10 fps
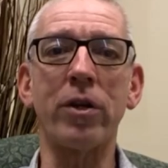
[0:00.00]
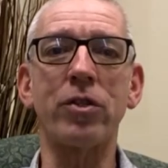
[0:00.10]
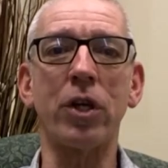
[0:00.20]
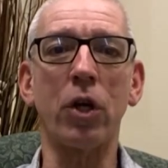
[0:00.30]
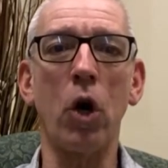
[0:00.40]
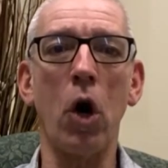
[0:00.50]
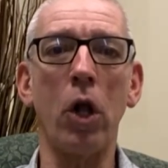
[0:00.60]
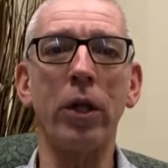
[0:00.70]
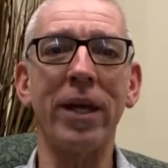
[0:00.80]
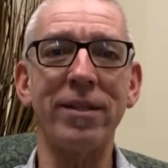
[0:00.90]
us to
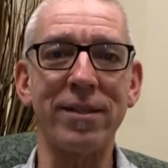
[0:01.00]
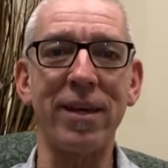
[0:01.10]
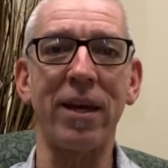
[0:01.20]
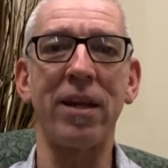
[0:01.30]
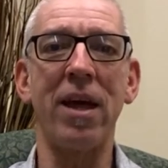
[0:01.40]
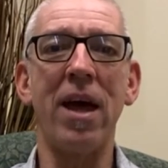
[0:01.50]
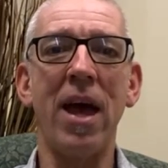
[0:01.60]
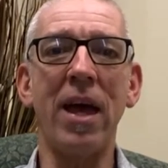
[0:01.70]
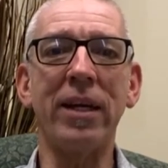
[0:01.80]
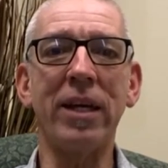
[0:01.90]
call it sin
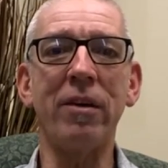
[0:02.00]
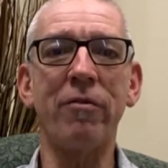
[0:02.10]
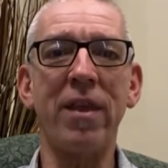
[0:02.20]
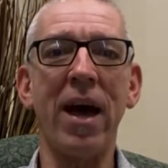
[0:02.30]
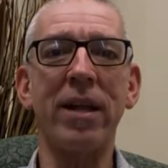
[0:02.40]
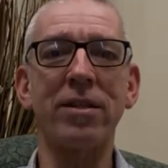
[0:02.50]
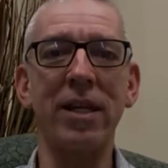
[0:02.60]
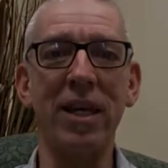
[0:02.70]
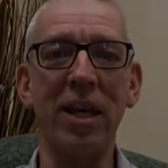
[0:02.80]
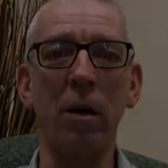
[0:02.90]
and give that
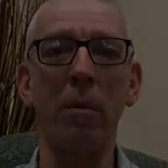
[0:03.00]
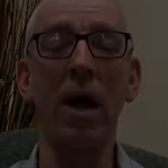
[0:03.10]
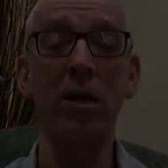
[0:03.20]
to him